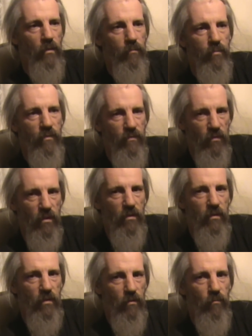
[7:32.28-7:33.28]
If you did a
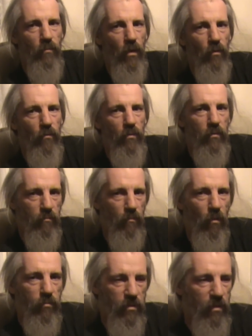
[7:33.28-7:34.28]
single malt and
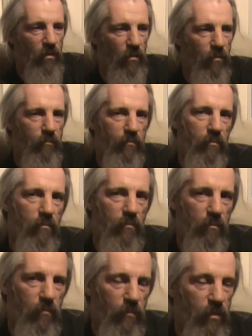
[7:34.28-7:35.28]
multi-hop,
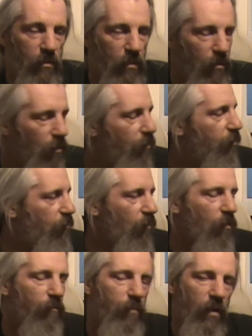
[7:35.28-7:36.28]
which a lot of the
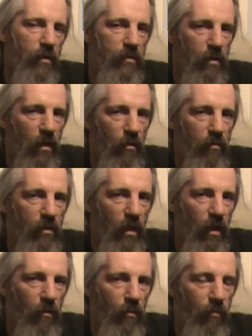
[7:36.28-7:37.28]
craft beers are going
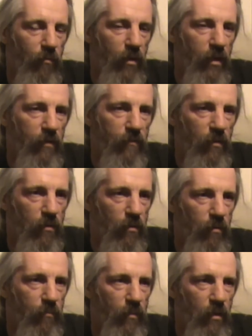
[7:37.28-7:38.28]
now away if you look at
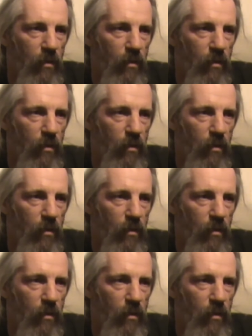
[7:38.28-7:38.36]
them,